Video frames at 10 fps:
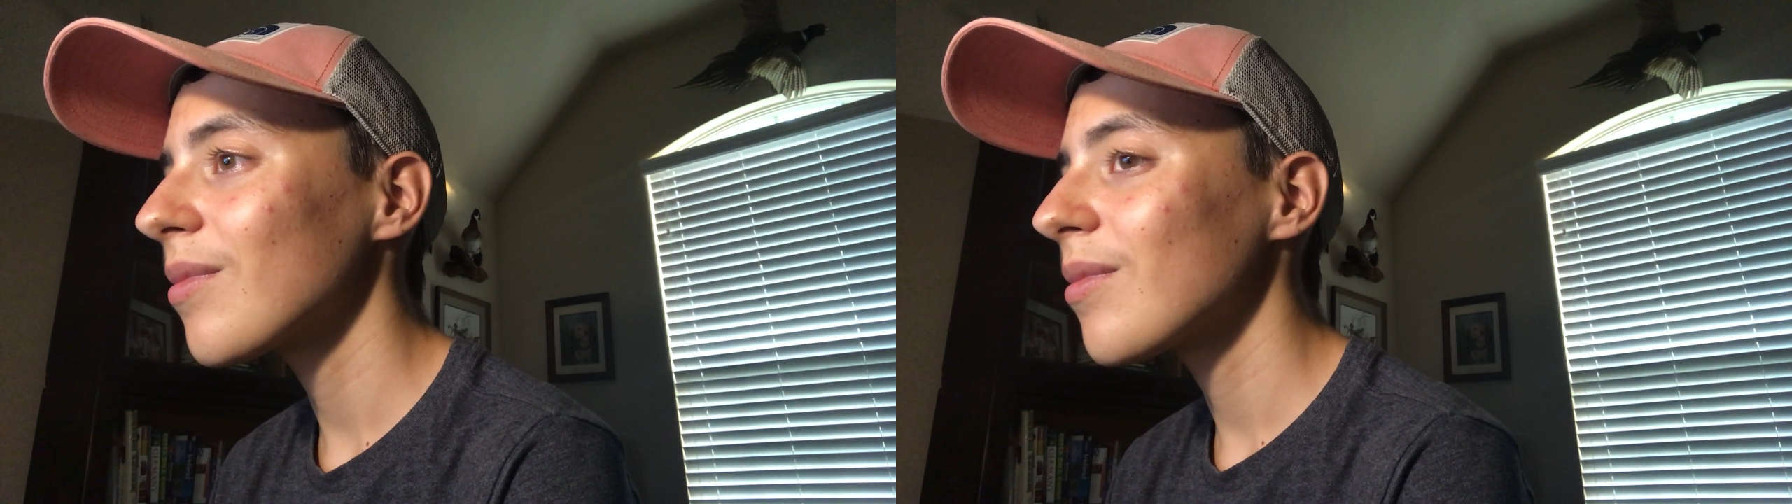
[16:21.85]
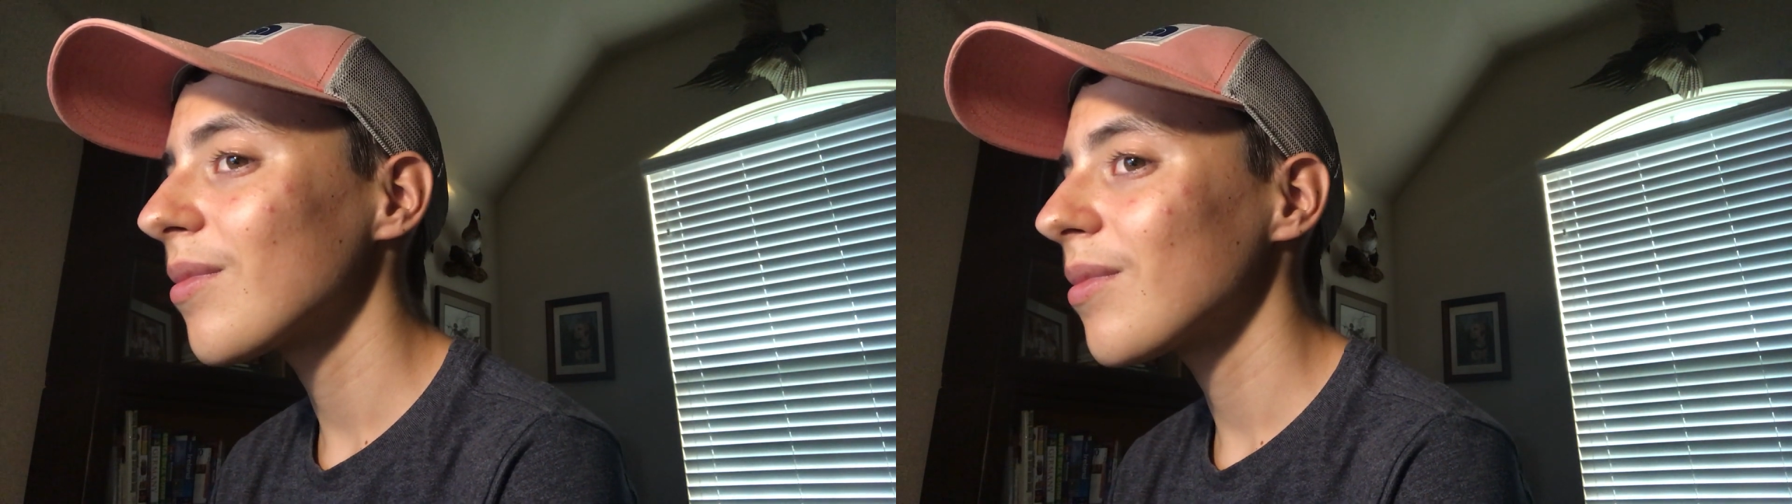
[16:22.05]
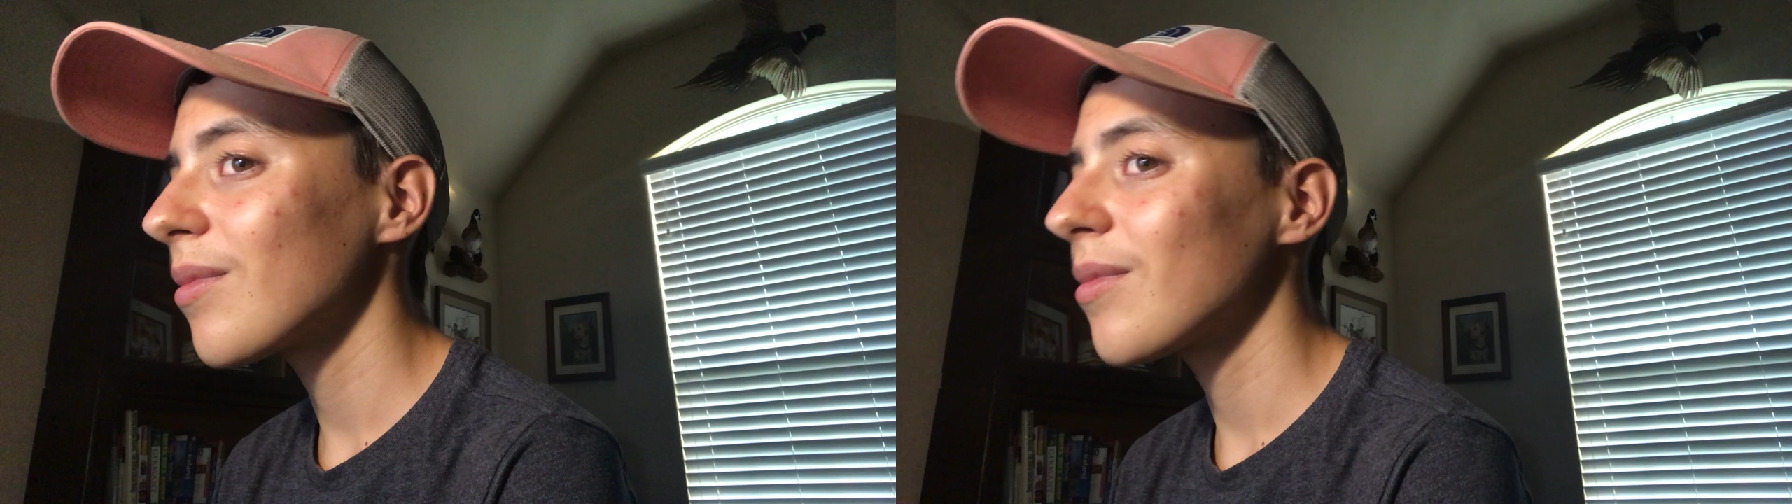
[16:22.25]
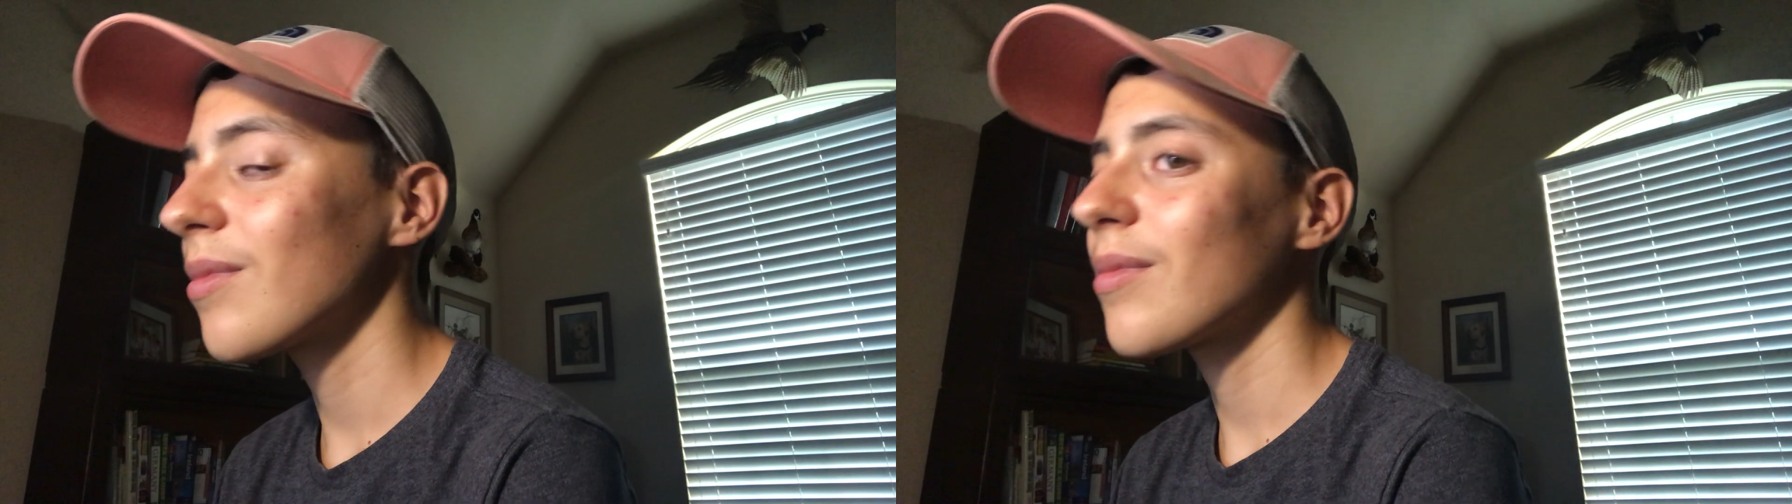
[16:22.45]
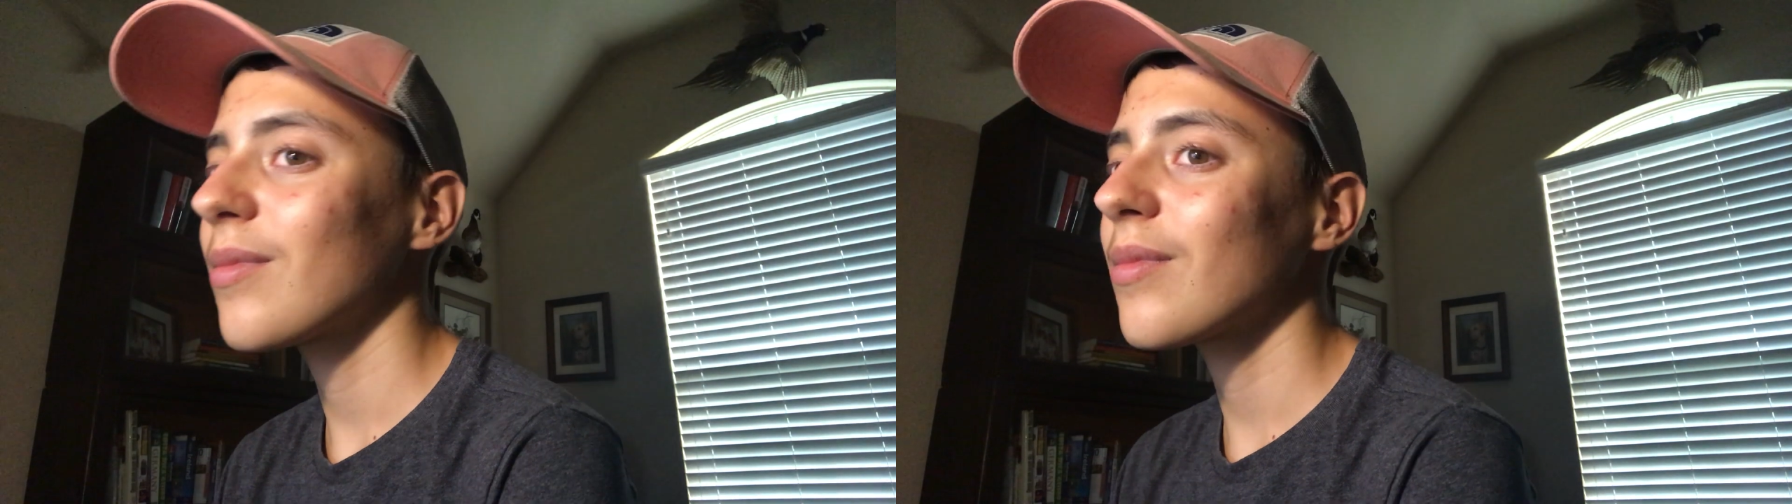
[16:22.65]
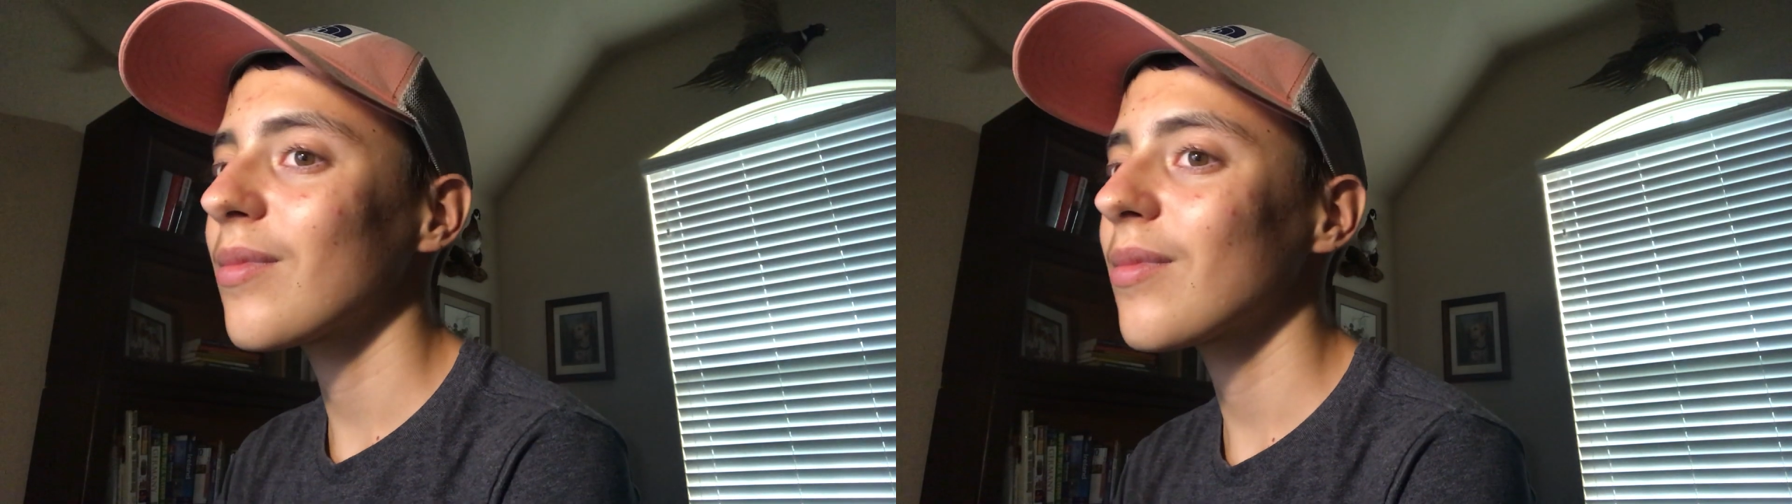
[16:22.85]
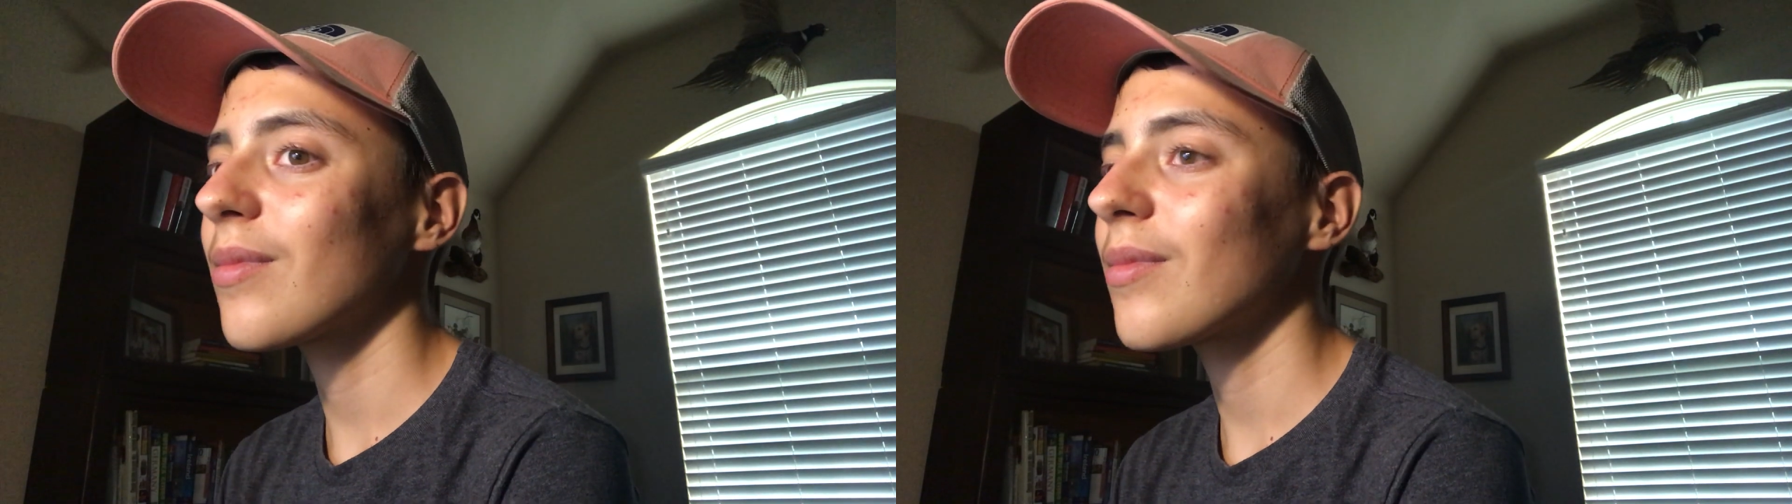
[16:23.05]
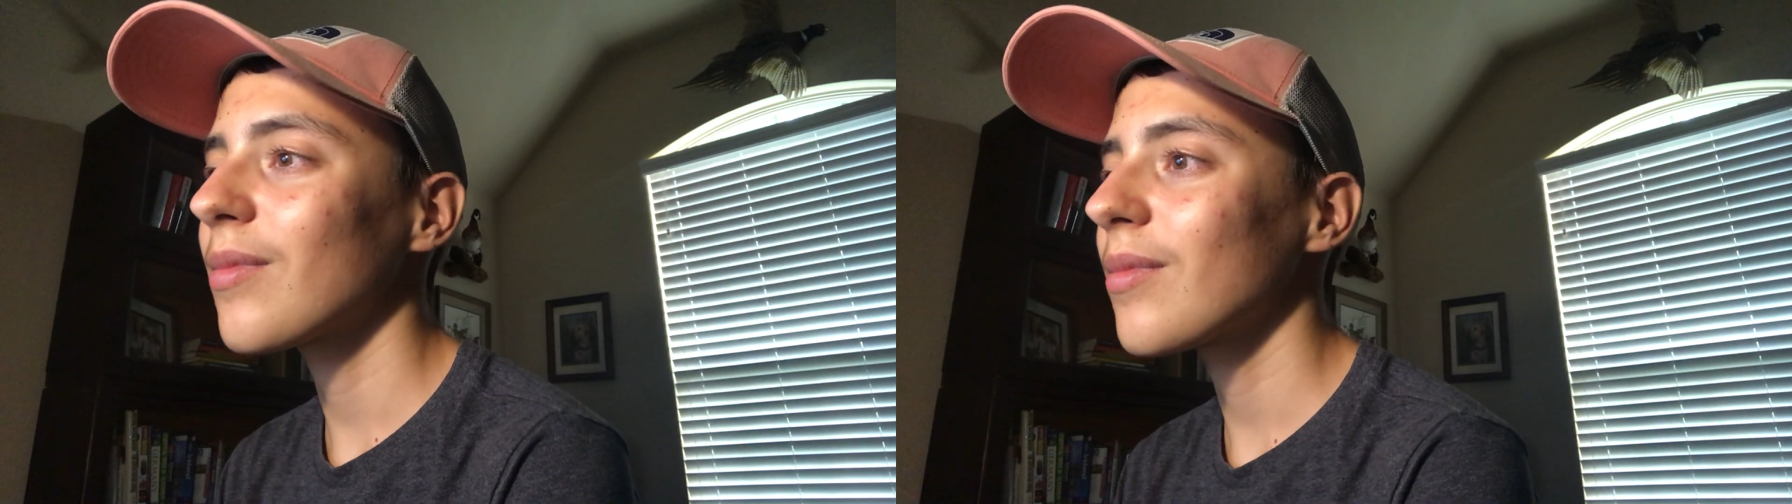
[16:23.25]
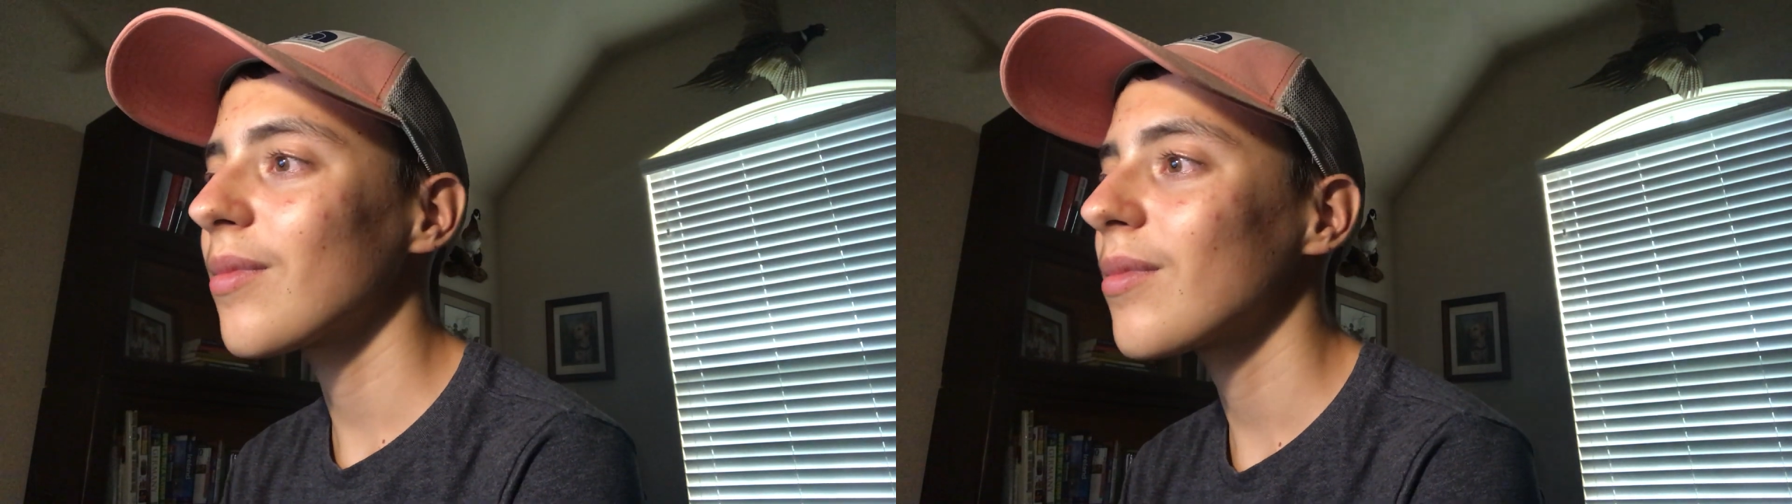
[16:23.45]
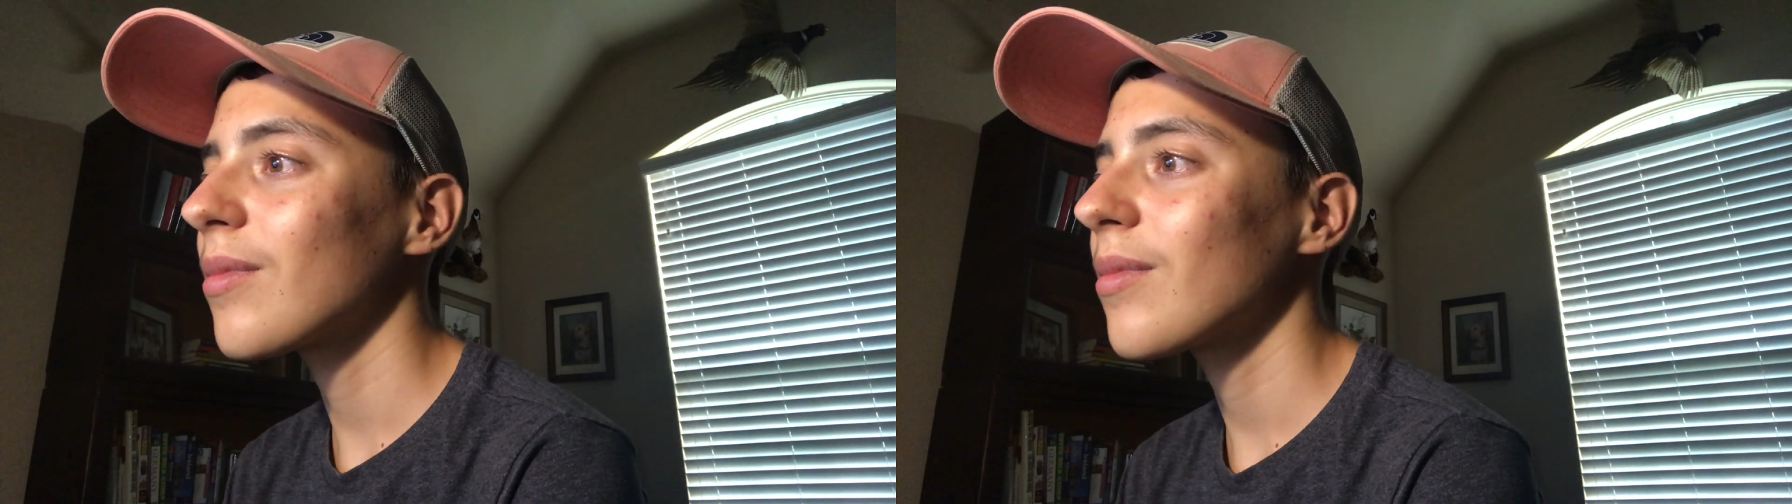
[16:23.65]
will be a wheeled
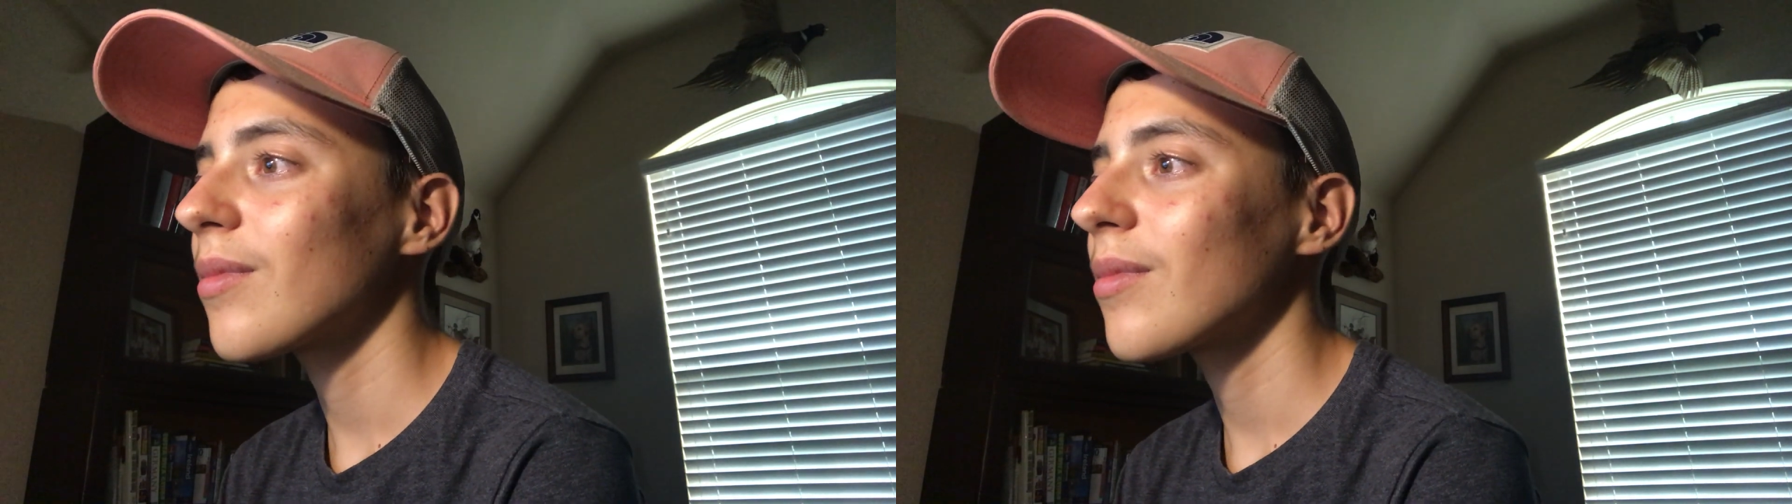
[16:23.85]
vehicle,